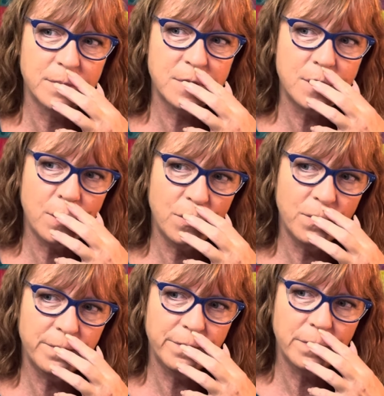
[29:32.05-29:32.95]

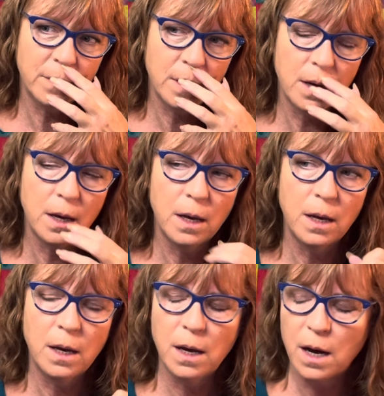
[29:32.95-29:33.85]
So
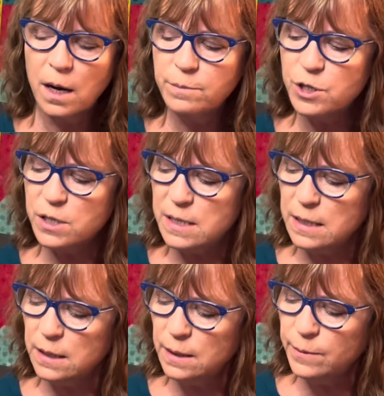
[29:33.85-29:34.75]
I'm just
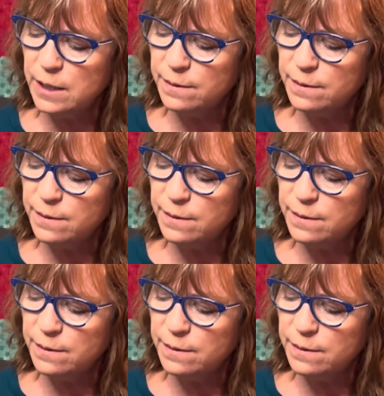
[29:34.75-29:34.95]
dealing with